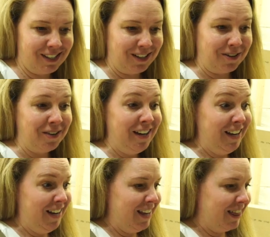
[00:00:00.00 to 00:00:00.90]
So
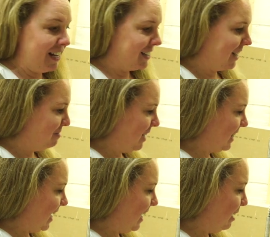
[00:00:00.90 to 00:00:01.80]
that's going to be
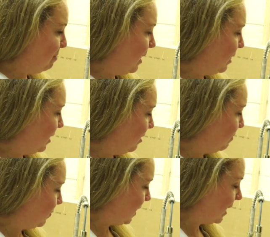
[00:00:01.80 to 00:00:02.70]
exciting, but
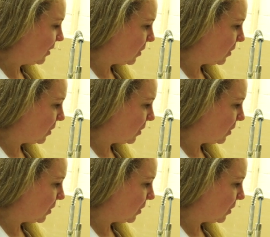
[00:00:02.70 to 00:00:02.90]
the sink is